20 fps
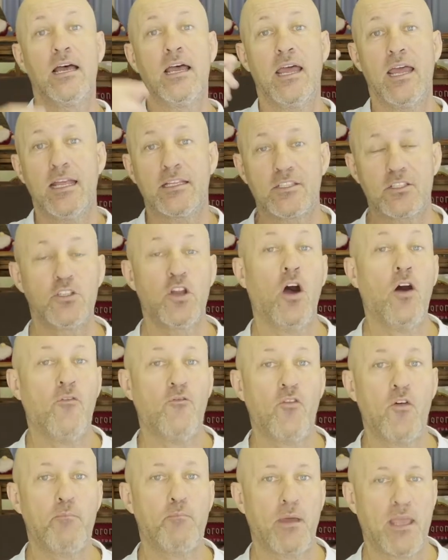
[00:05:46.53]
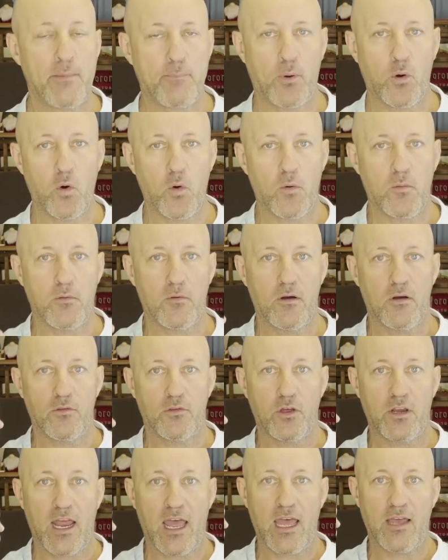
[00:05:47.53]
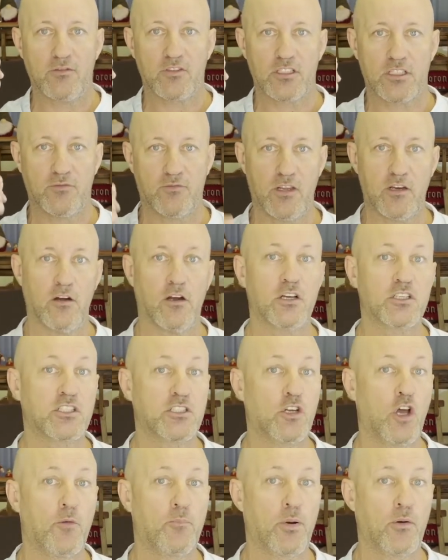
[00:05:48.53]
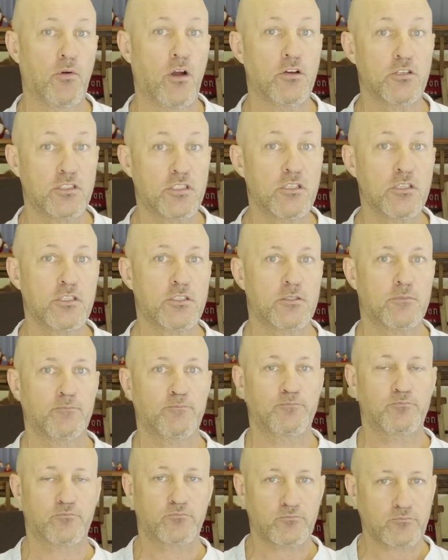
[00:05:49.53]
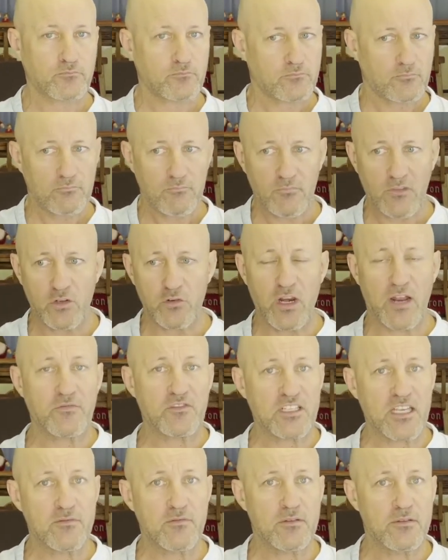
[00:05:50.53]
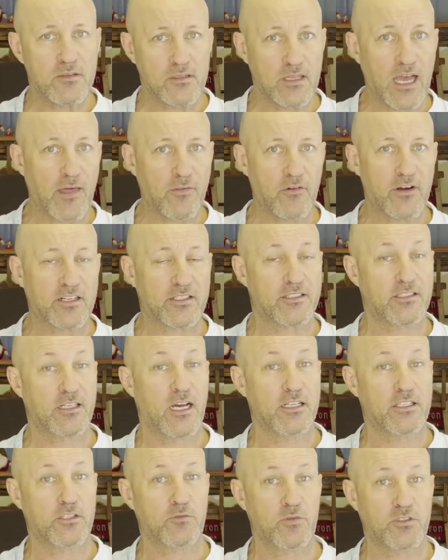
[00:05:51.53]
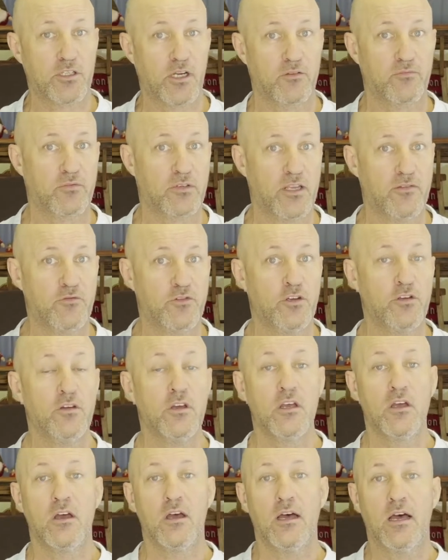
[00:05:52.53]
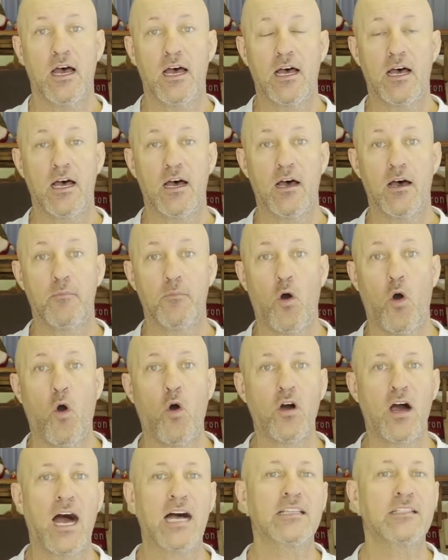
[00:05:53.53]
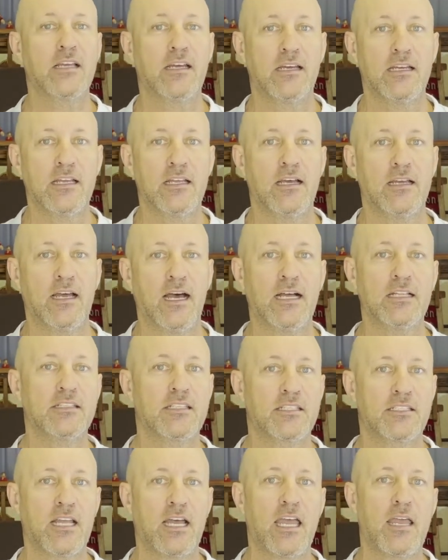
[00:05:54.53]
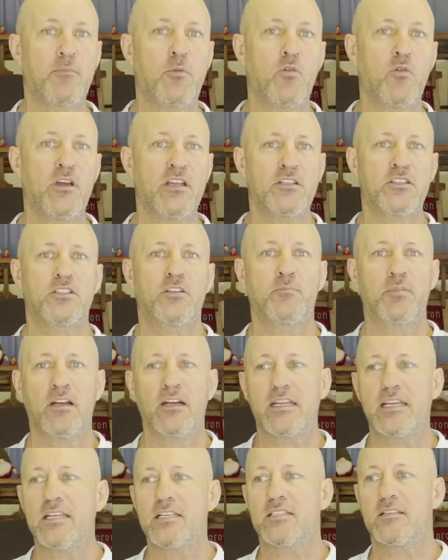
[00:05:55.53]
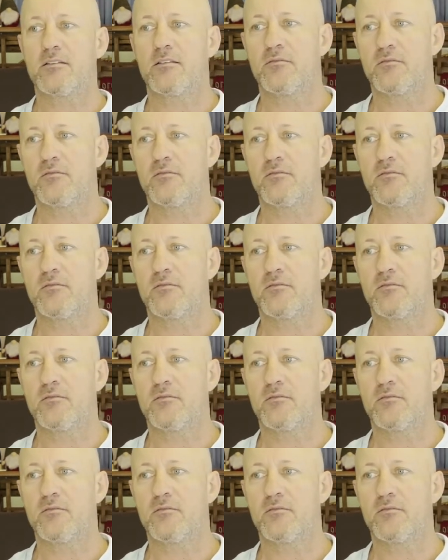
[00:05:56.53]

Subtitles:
It's not for people that have severe osteoporosis. You have to get the other exercises, which I've given you, or unstable instabilities,